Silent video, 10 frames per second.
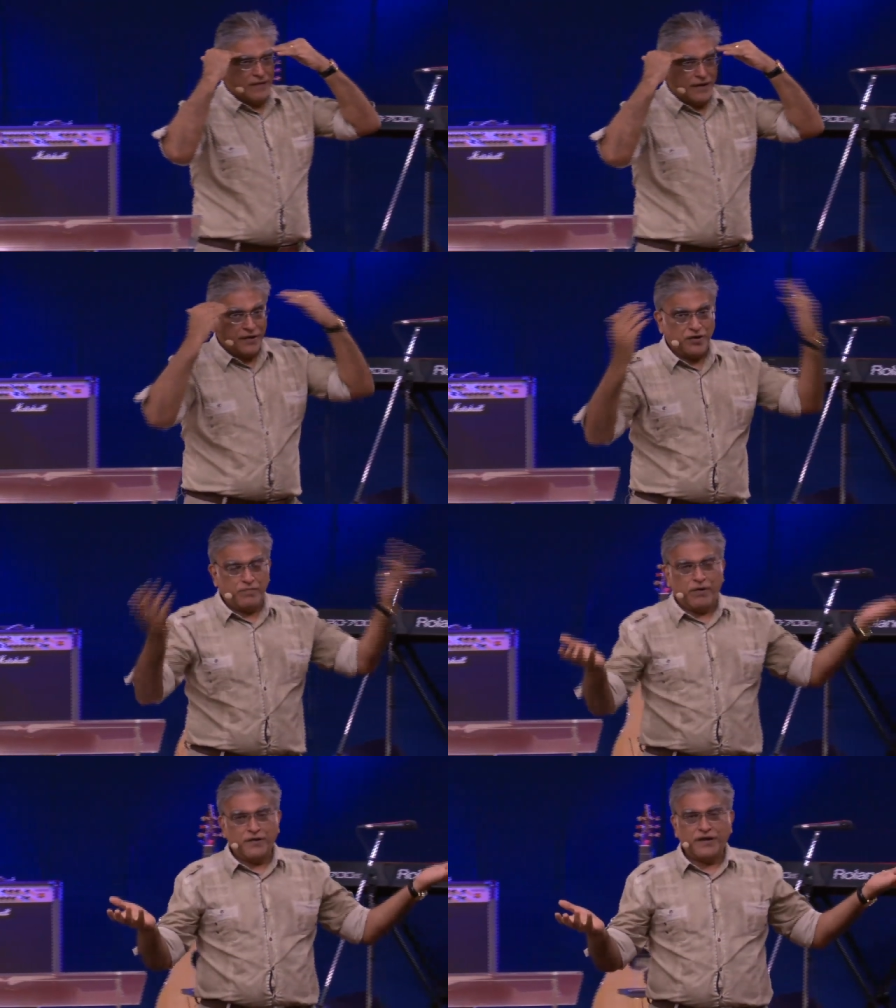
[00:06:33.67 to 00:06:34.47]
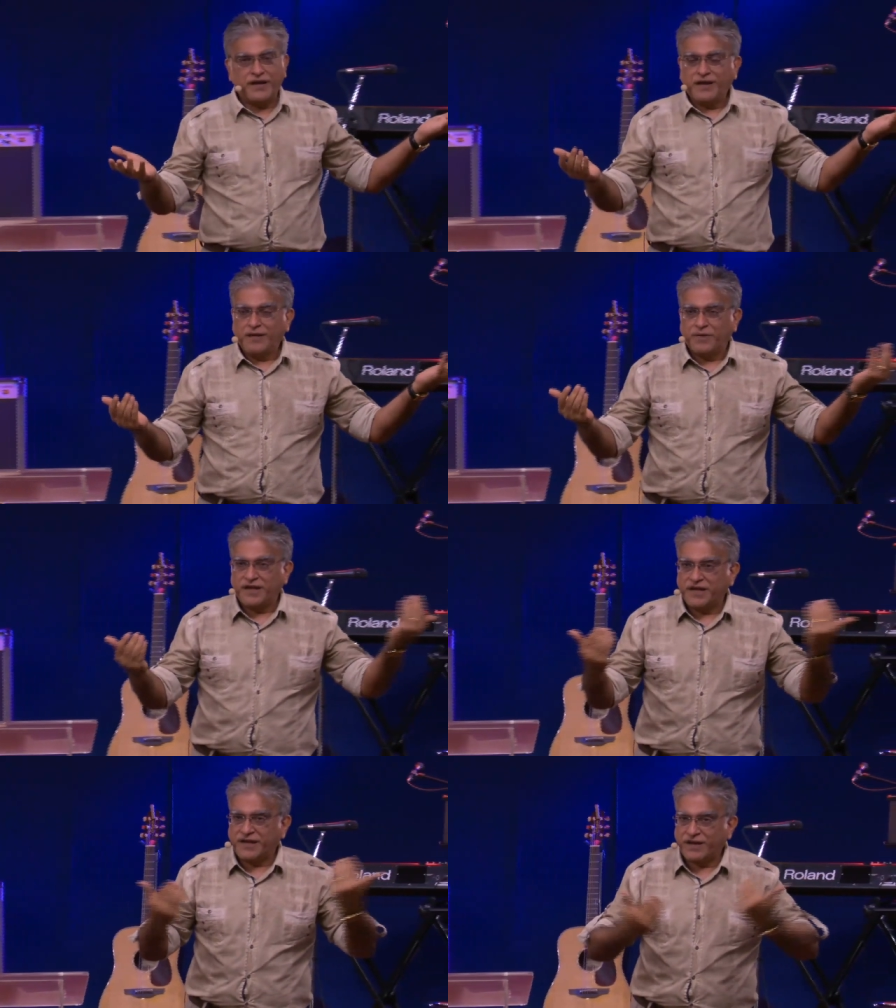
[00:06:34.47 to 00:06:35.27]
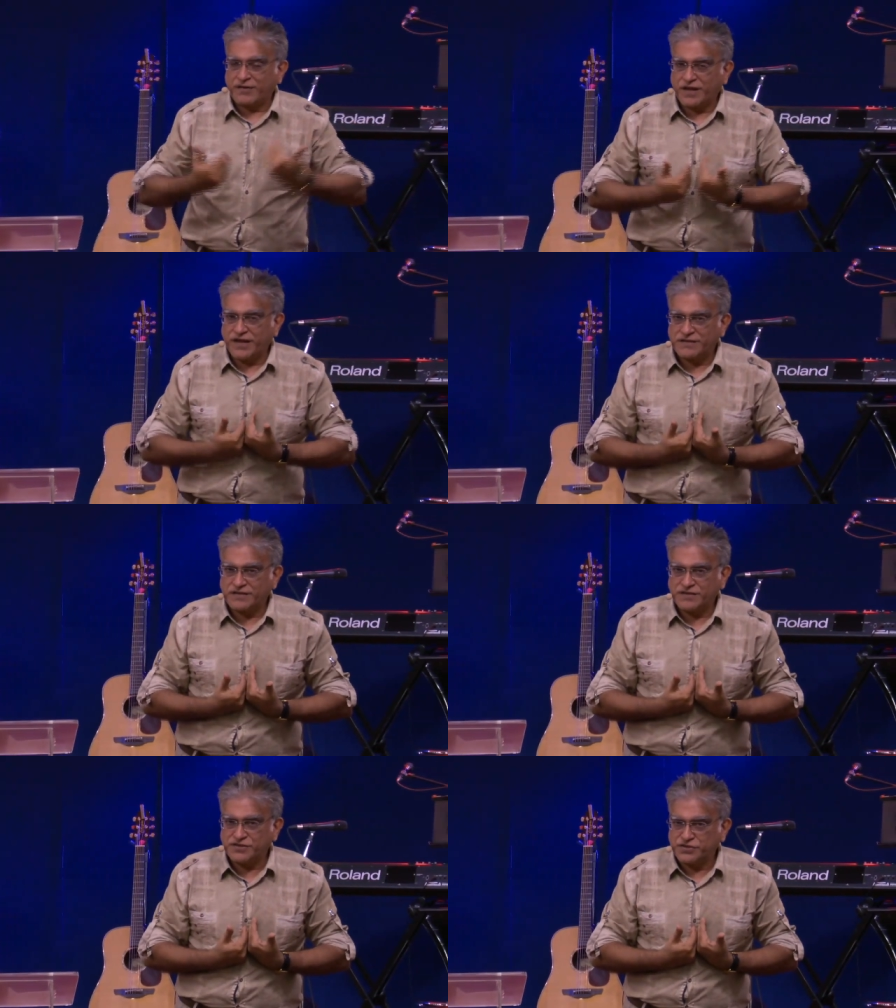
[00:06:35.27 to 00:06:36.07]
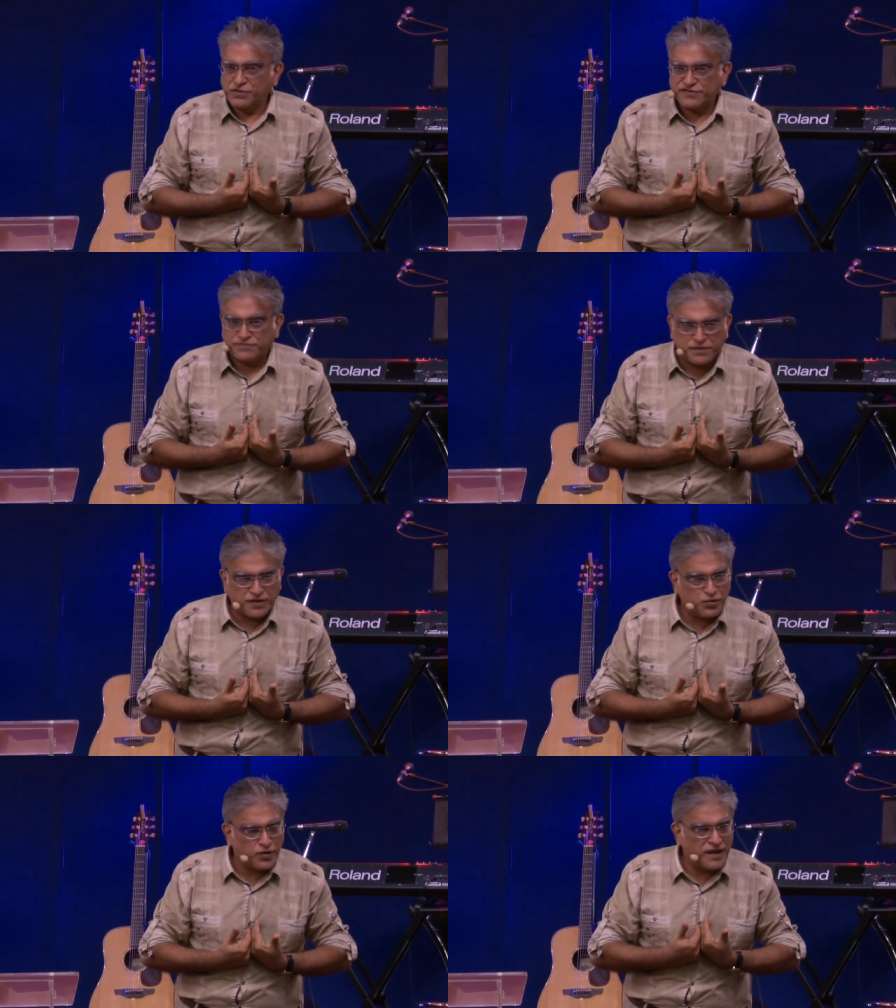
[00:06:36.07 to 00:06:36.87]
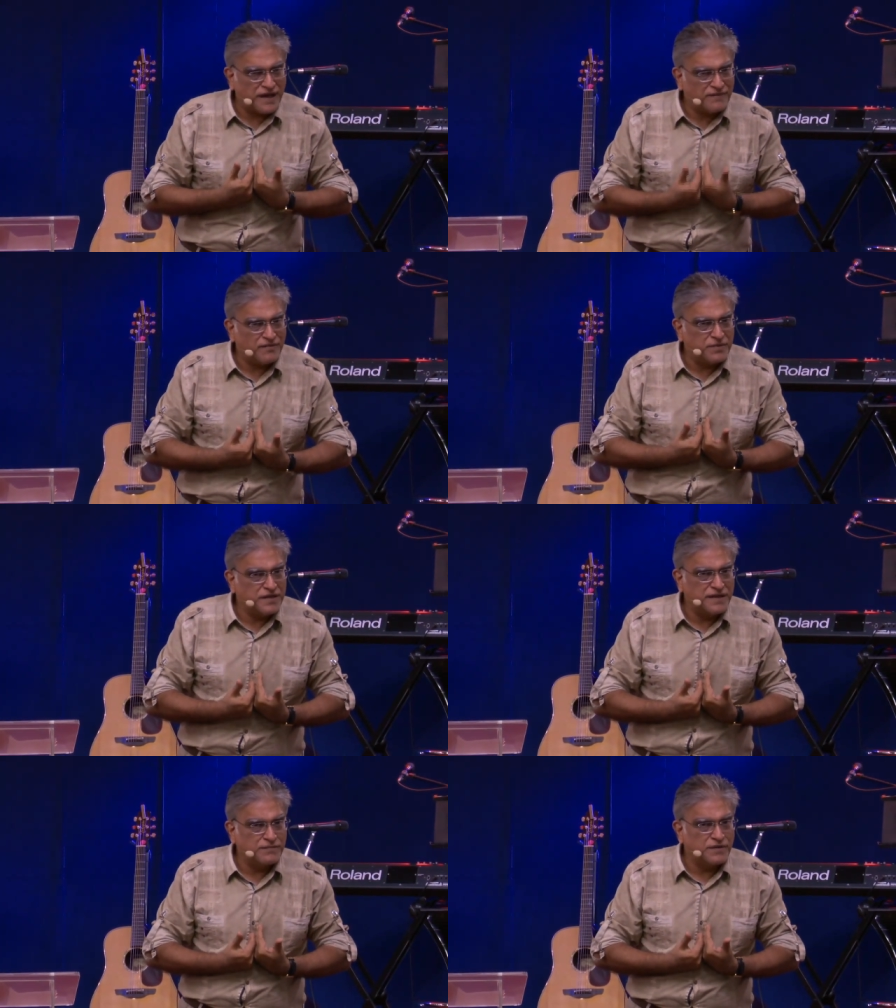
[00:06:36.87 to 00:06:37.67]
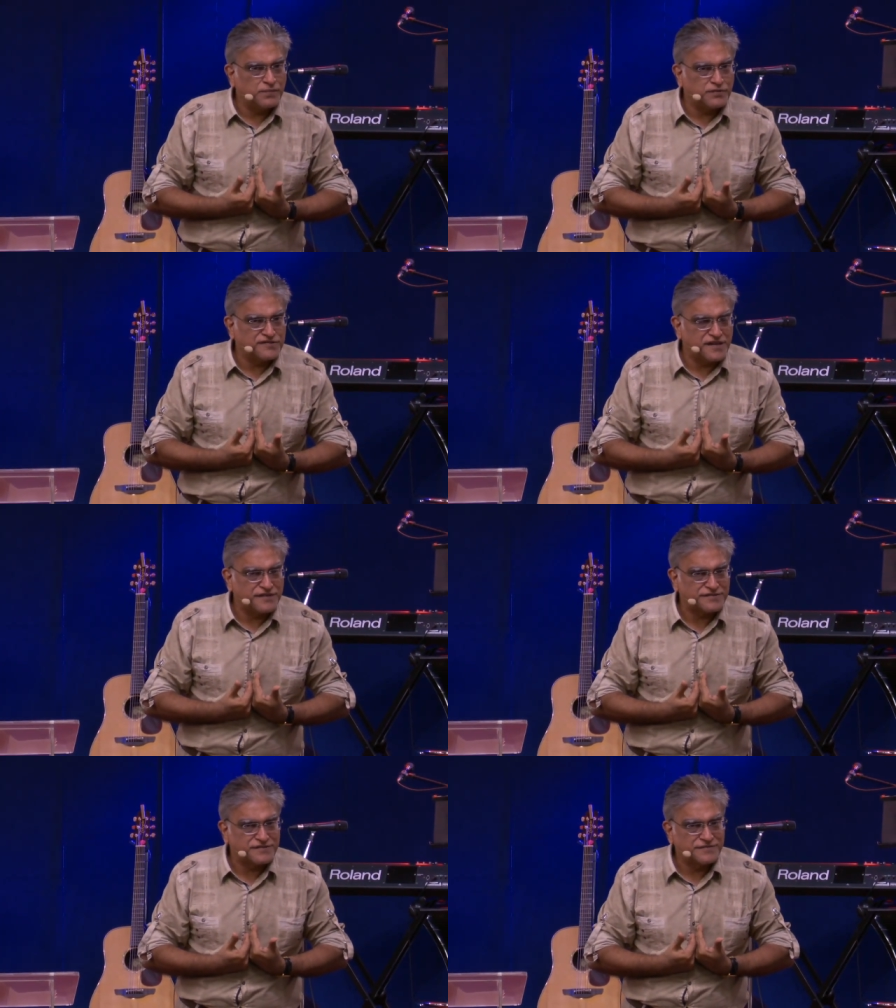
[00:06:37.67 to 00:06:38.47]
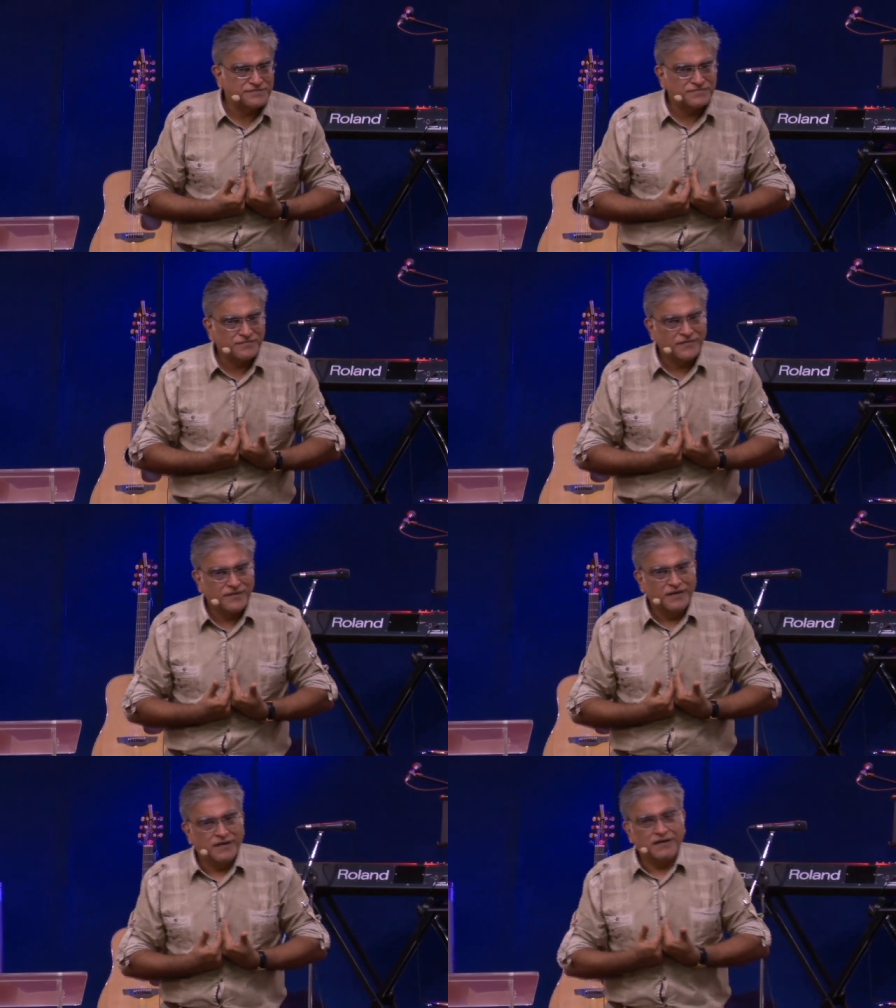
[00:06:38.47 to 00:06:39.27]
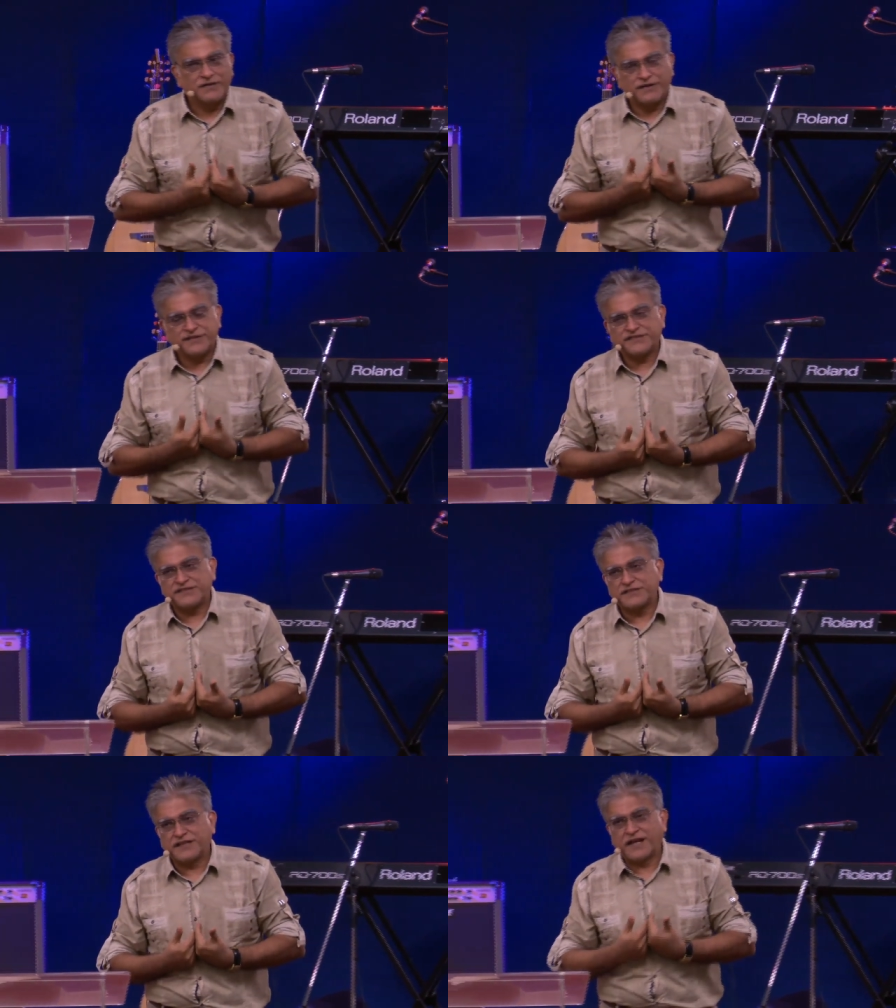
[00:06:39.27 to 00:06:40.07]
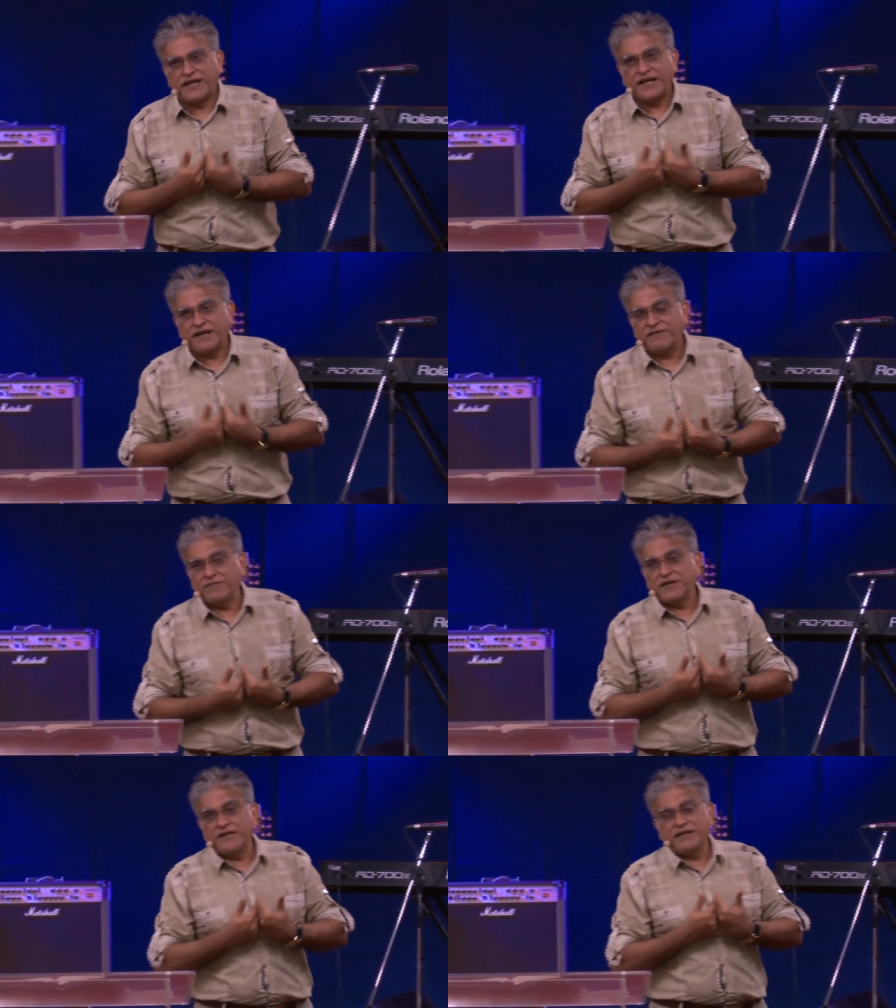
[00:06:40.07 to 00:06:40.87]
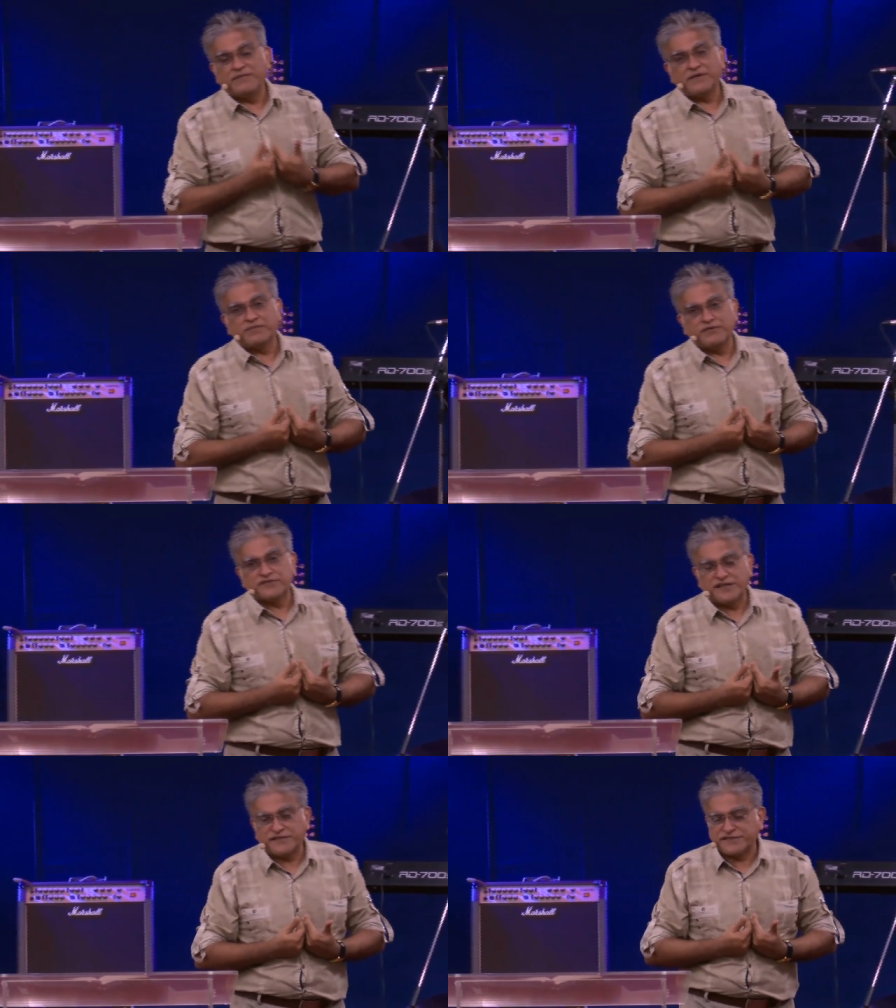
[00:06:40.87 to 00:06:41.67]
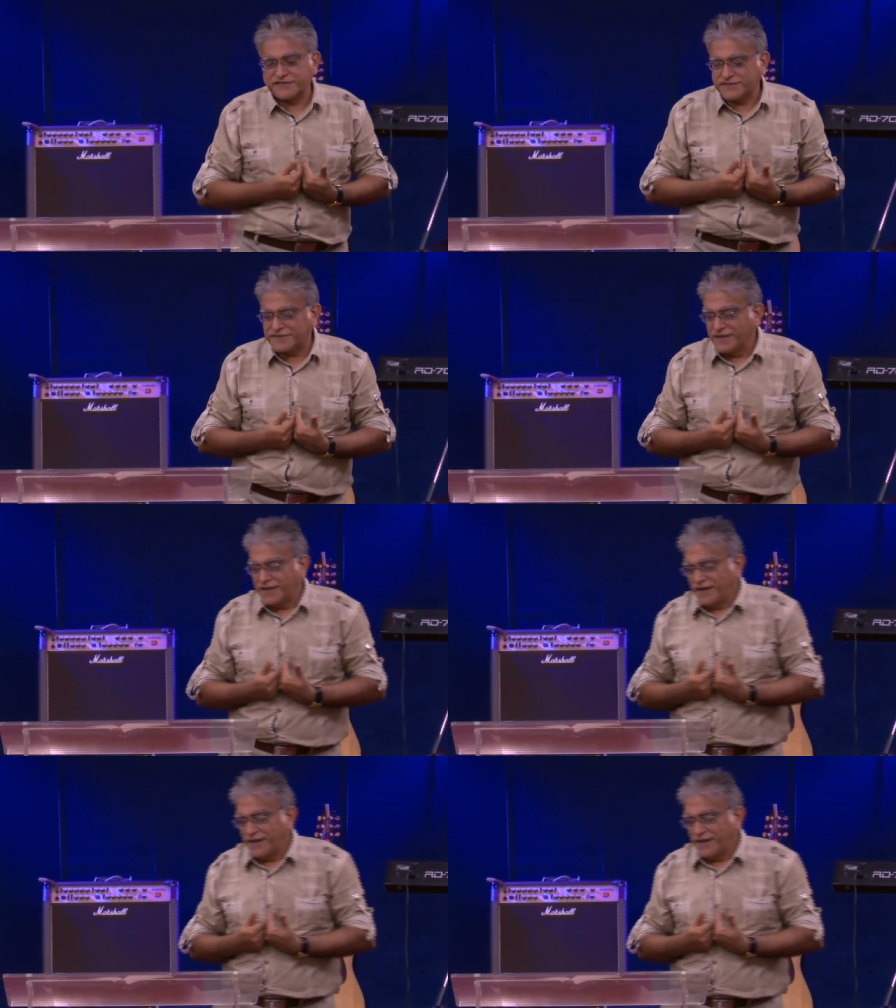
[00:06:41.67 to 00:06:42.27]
in your body, but he cannot enter into your spirit. You can never be demon-possessed. A Christian can never be demon-possessed.